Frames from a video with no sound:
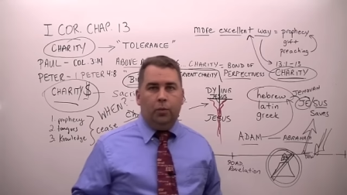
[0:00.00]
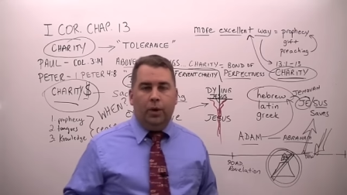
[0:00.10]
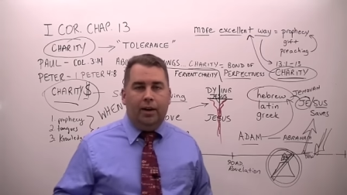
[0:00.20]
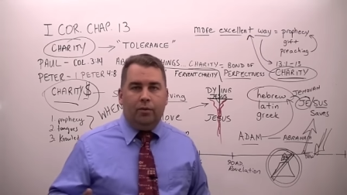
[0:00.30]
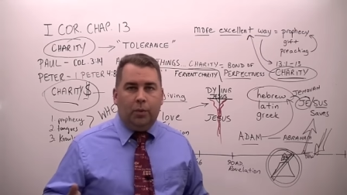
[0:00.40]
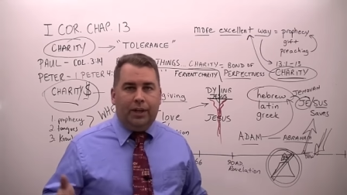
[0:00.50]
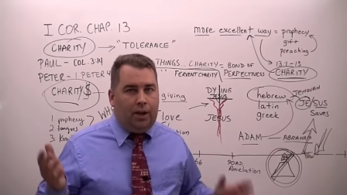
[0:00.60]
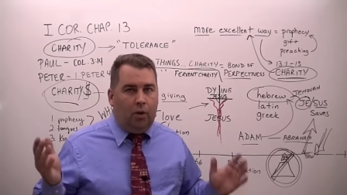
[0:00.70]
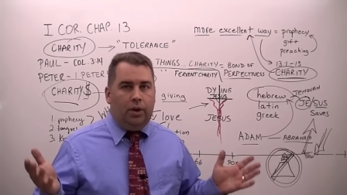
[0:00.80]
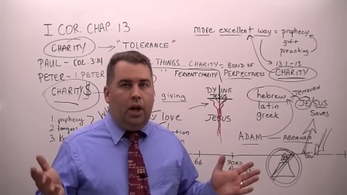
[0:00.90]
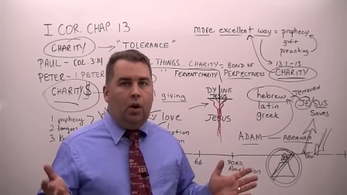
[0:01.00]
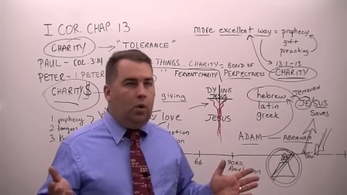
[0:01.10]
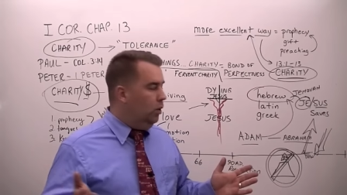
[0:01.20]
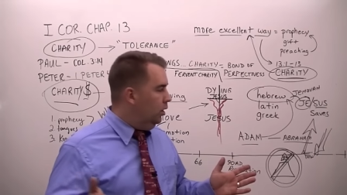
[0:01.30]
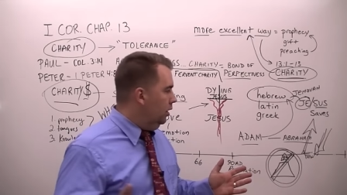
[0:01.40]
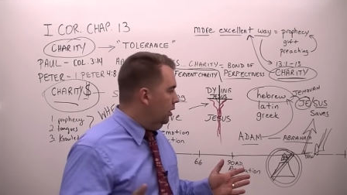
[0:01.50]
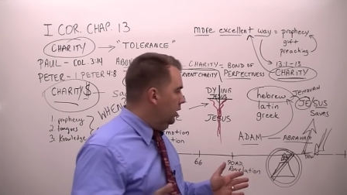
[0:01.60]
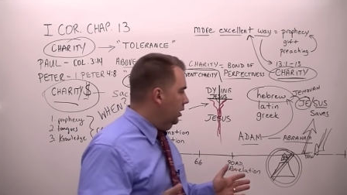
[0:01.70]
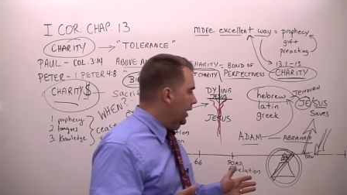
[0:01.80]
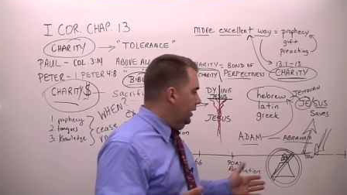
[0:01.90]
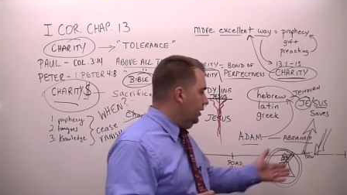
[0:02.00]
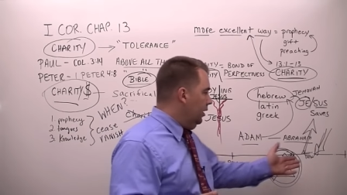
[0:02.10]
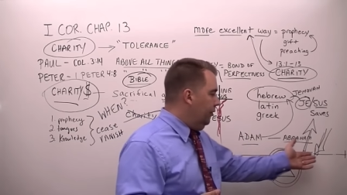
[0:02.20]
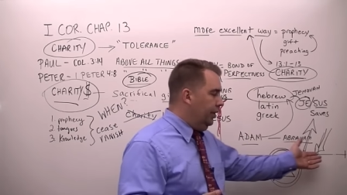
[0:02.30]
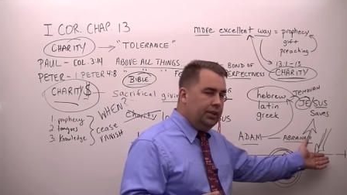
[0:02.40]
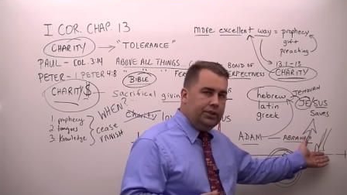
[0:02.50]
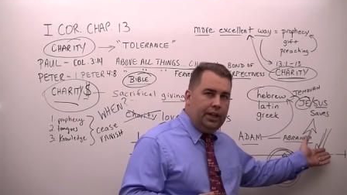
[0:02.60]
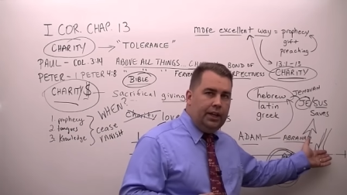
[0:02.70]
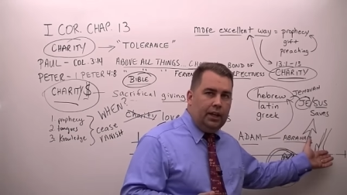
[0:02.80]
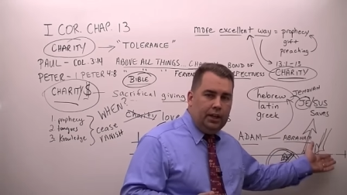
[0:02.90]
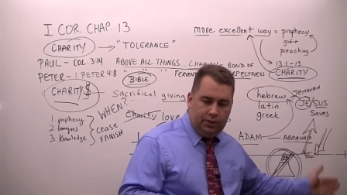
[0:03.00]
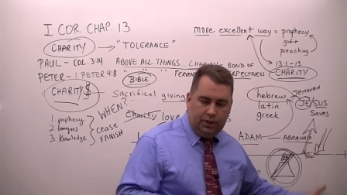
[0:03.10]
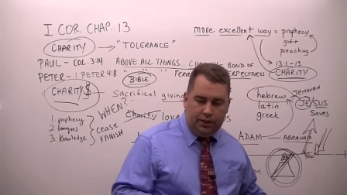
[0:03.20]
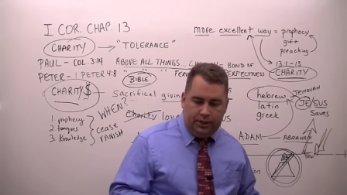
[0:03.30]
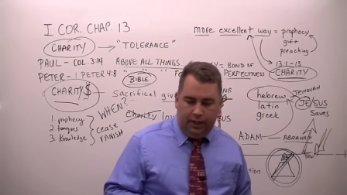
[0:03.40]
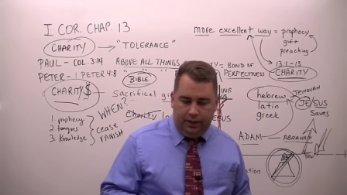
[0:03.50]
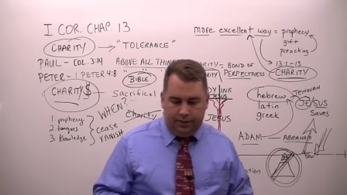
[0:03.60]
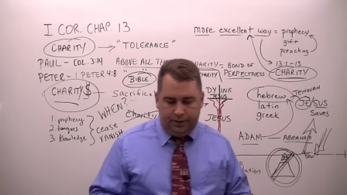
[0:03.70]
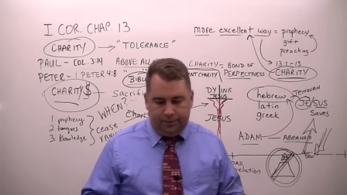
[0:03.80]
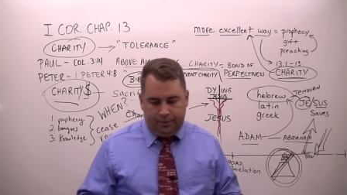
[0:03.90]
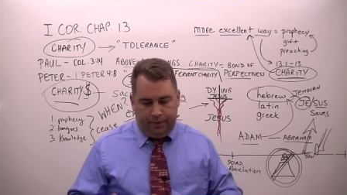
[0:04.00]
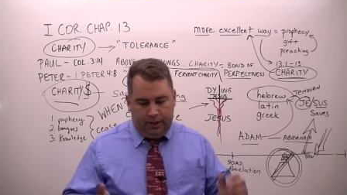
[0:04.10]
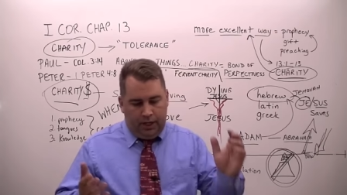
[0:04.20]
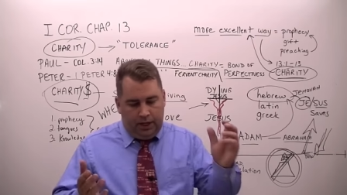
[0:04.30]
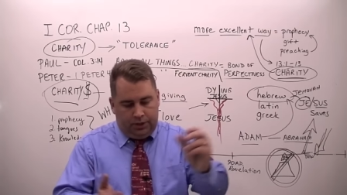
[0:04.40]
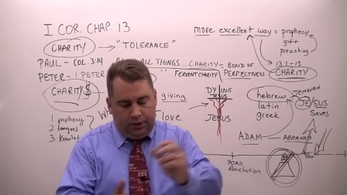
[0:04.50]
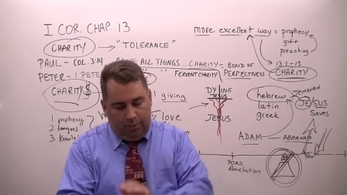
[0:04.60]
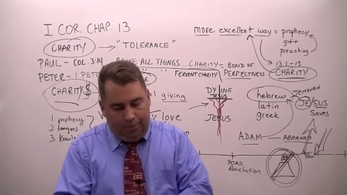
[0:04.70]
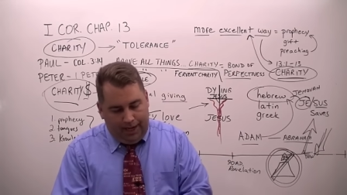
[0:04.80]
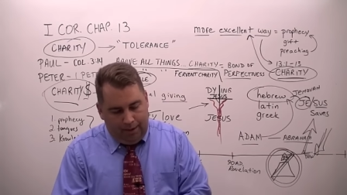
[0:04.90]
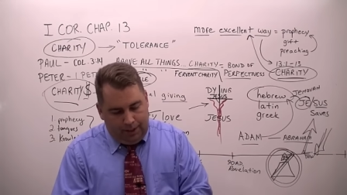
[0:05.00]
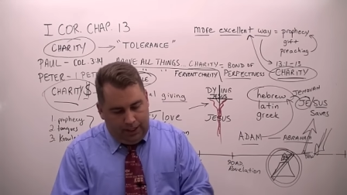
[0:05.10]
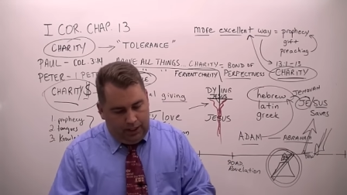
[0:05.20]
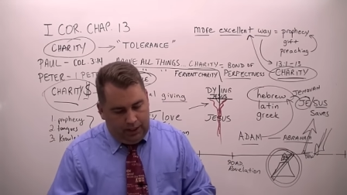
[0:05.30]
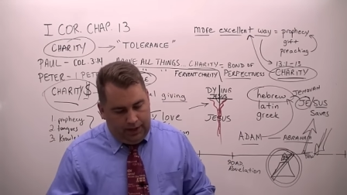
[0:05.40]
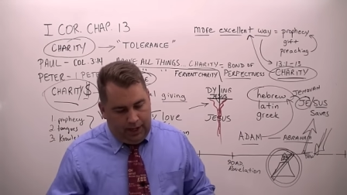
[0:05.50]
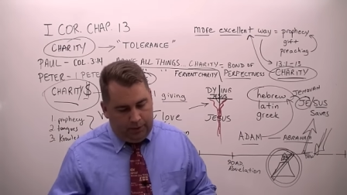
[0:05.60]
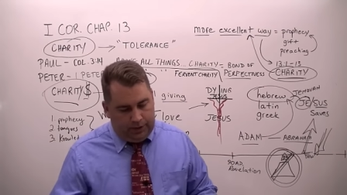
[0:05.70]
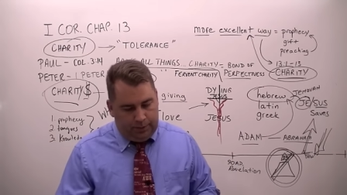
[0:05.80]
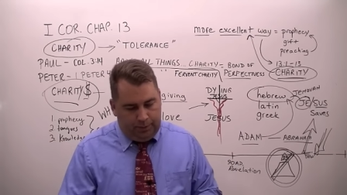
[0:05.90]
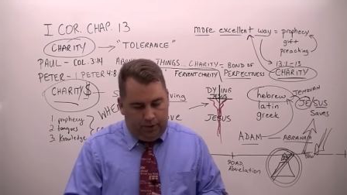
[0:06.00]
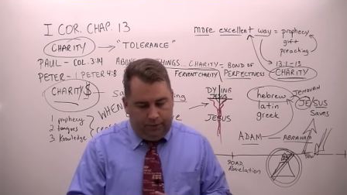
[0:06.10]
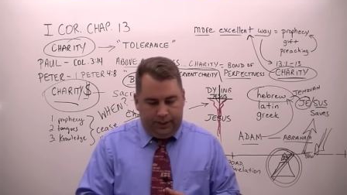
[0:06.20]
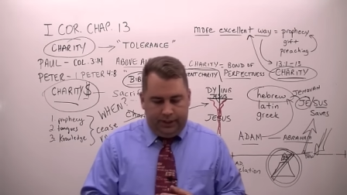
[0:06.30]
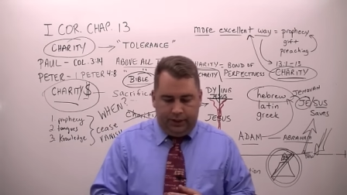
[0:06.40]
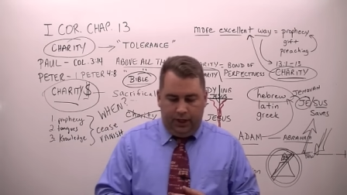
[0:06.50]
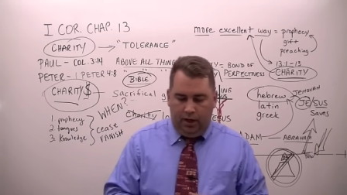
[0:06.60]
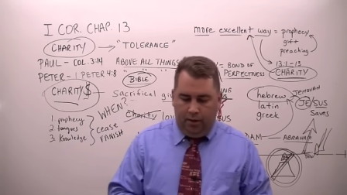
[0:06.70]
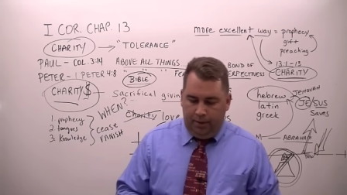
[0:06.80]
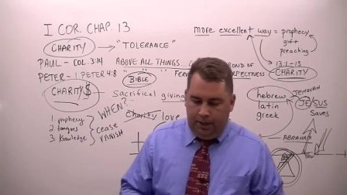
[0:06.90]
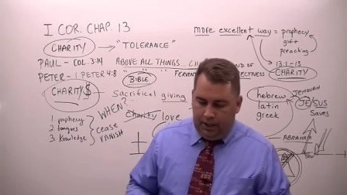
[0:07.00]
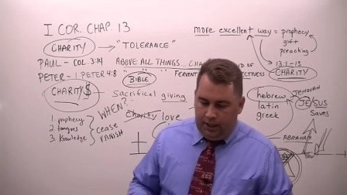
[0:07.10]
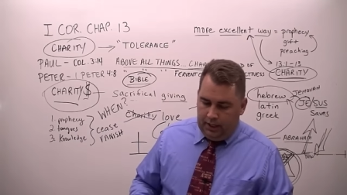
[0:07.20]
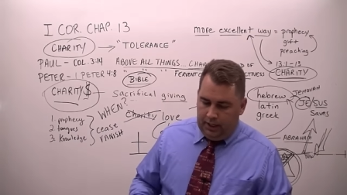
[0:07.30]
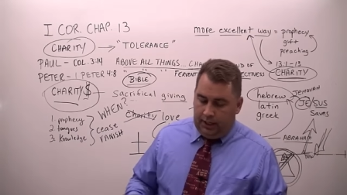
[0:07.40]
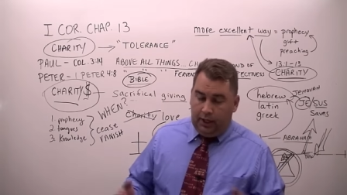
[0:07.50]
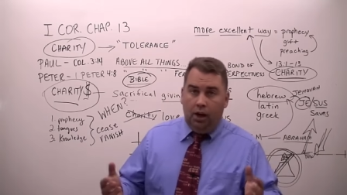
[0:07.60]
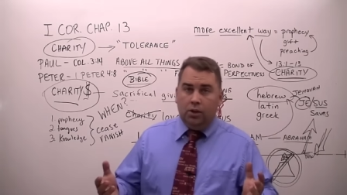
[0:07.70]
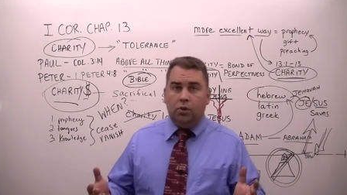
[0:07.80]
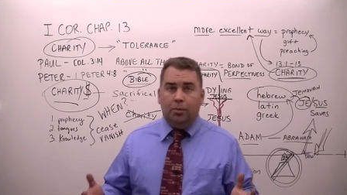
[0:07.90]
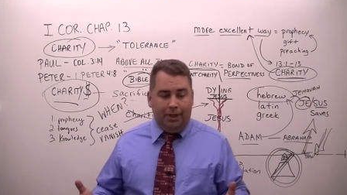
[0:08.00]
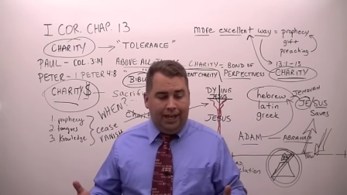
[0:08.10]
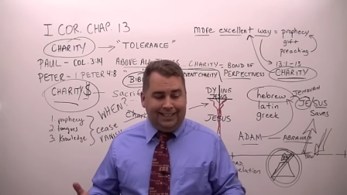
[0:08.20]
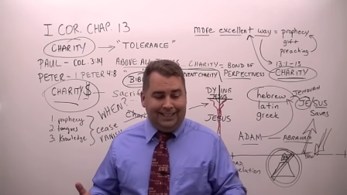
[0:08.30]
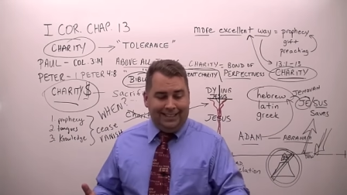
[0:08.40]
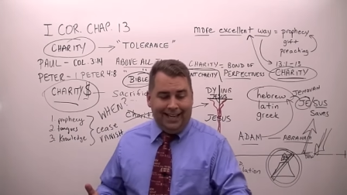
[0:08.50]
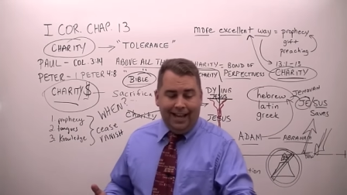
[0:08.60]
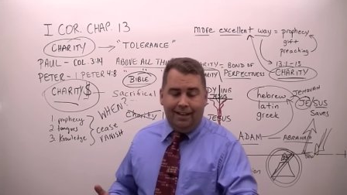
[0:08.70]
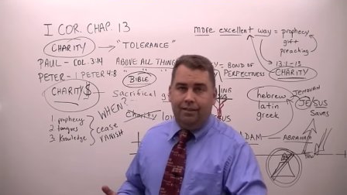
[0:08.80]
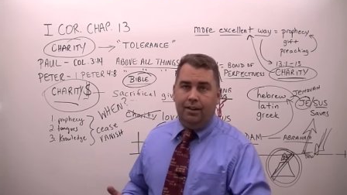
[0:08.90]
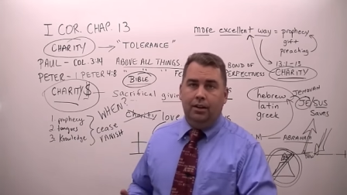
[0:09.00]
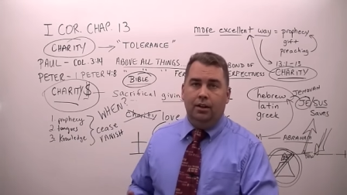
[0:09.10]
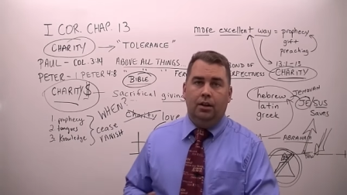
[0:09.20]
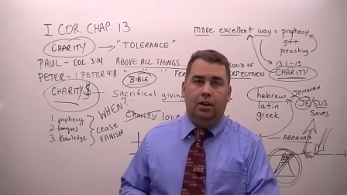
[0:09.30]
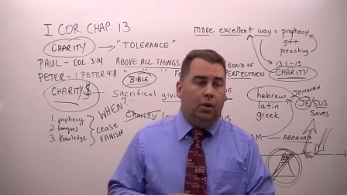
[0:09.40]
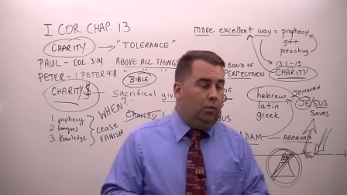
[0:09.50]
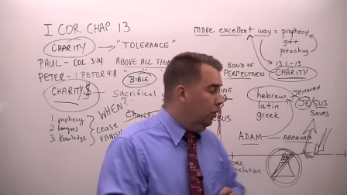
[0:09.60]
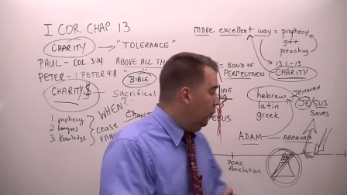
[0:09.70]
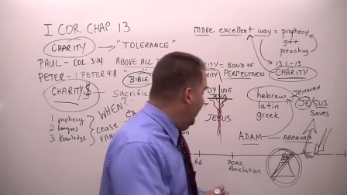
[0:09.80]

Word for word: whatever we don't know, he's going to fill us in. He's going to tell us. So maybe that which is perfect has come. It can also apply to death. When